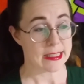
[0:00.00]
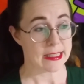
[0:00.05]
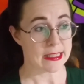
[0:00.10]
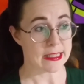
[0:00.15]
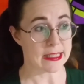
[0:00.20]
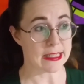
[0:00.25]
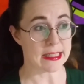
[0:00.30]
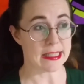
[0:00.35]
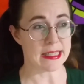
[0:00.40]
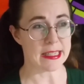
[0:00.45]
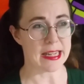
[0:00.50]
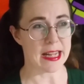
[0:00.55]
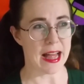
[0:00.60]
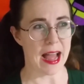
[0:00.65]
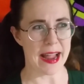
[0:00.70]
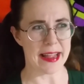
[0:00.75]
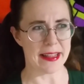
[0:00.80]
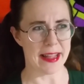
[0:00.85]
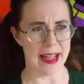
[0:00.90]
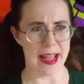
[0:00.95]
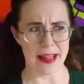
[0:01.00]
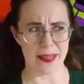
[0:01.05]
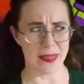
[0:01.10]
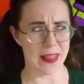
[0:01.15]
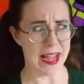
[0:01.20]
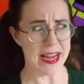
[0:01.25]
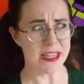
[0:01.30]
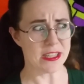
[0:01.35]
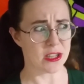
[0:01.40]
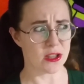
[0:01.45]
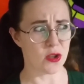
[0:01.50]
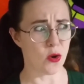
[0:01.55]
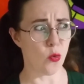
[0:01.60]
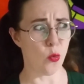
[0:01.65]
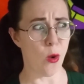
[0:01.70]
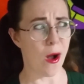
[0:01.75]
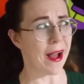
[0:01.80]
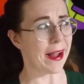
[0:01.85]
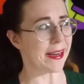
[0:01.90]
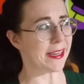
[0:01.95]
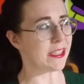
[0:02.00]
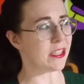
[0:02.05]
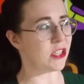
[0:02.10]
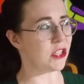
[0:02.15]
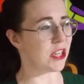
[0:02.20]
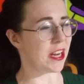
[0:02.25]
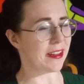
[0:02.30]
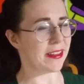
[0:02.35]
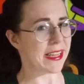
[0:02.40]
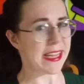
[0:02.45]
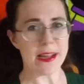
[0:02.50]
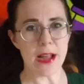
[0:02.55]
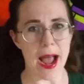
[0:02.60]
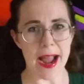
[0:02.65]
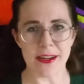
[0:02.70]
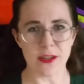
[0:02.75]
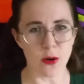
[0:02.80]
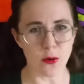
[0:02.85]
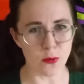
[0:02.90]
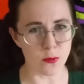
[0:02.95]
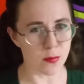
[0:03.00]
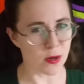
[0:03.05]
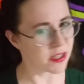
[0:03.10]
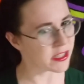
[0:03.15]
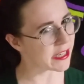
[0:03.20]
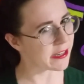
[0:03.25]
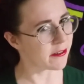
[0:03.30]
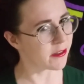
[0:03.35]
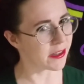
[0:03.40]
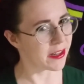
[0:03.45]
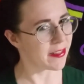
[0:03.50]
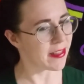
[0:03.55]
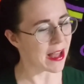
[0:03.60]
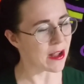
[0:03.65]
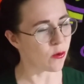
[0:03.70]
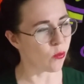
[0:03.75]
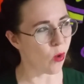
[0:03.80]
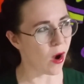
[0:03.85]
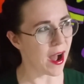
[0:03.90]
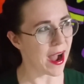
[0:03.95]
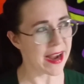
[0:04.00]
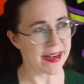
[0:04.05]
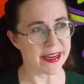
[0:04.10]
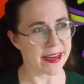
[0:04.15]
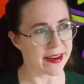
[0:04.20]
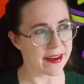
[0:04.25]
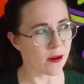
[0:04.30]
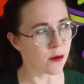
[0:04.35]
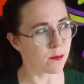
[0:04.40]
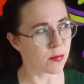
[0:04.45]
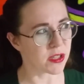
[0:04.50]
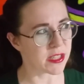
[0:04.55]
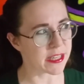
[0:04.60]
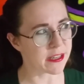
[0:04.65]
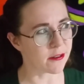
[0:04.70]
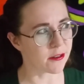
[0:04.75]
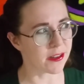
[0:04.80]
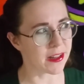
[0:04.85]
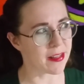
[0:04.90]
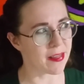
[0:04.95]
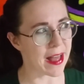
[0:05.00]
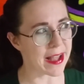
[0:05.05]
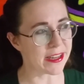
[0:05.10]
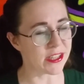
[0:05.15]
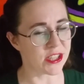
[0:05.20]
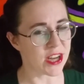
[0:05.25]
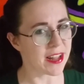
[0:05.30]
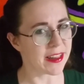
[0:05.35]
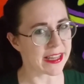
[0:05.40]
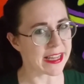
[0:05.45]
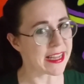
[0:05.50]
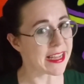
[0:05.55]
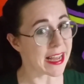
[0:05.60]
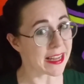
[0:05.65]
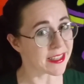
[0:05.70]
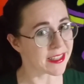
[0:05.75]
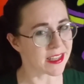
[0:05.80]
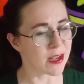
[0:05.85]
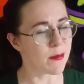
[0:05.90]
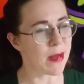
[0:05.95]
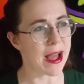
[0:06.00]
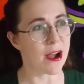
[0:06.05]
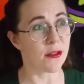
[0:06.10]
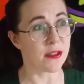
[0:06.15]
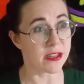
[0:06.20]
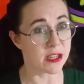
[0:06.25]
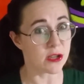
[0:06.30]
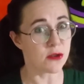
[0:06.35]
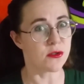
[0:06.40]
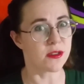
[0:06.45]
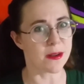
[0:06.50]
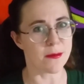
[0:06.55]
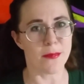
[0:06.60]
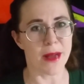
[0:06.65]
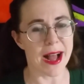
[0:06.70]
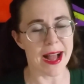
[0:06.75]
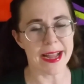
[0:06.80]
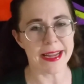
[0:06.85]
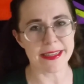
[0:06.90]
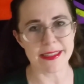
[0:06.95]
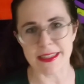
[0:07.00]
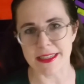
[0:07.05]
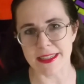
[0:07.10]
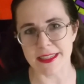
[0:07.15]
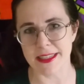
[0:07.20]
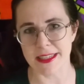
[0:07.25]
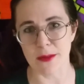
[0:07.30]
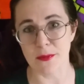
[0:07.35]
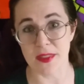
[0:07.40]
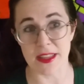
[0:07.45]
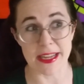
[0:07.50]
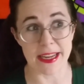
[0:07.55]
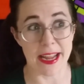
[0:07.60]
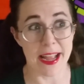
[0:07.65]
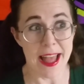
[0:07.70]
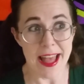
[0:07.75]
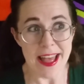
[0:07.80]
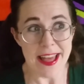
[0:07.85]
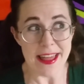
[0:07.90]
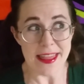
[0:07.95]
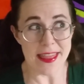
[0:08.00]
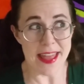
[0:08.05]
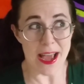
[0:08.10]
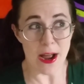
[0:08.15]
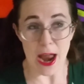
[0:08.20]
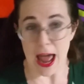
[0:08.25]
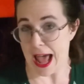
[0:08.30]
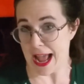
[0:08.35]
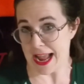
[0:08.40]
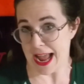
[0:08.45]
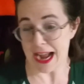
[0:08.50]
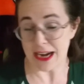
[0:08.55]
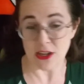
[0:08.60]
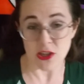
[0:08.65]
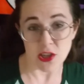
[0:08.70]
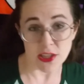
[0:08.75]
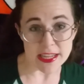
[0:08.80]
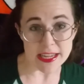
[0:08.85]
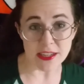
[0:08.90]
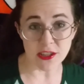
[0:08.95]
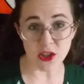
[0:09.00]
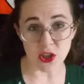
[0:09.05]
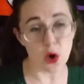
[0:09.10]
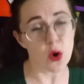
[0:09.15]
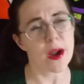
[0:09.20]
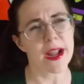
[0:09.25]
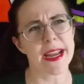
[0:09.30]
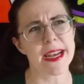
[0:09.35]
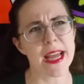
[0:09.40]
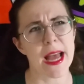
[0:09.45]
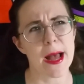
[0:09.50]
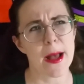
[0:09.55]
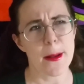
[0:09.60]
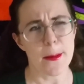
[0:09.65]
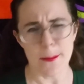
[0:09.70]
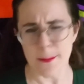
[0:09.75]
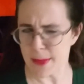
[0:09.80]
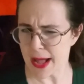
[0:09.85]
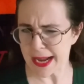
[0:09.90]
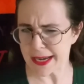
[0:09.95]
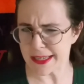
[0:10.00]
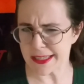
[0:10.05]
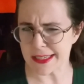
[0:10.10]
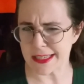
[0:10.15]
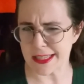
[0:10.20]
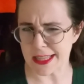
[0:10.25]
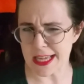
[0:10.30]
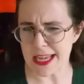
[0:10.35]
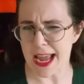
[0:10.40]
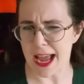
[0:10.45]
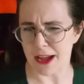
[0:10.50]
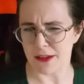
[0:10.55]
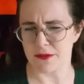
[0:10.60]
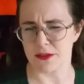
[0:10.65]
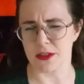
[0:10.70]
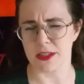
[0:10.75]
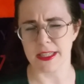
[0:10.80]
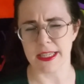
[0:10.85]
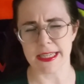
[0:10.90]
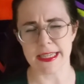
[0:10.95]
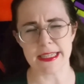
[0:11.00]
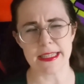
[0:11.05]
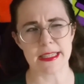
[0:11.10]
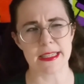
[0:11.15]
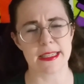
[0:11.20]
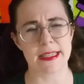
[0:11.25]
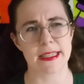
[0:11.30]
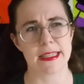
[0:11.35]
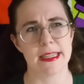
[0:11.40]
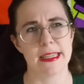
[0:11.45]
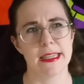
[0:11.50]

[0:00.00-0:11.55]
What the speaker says: I liked the wine jelly. I don't particularly like wine and I don't particularly like jelly, yet somehow the two combined into something that I actually enjoyed, minus the aftertaste.